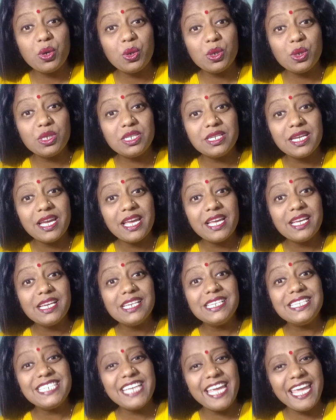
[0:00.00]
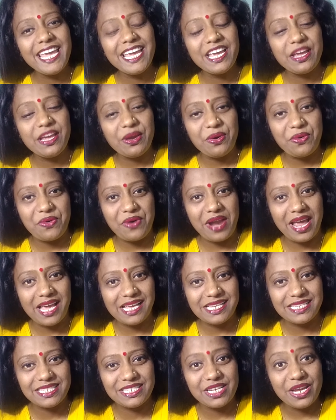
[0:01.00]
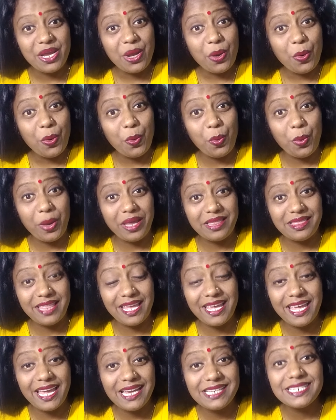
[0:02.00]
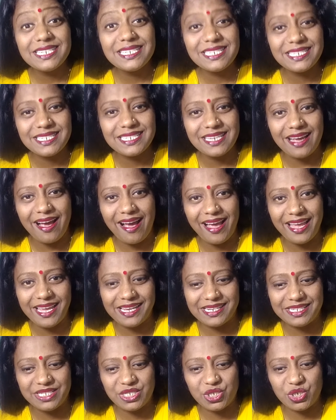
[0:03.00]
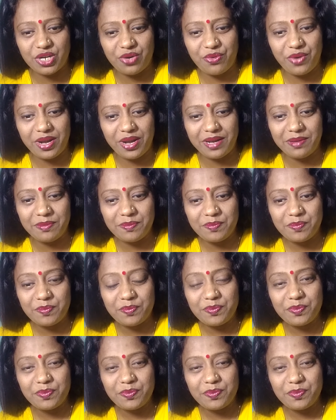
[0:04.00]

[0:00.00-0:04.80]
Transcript: could take rest when they get tired, children.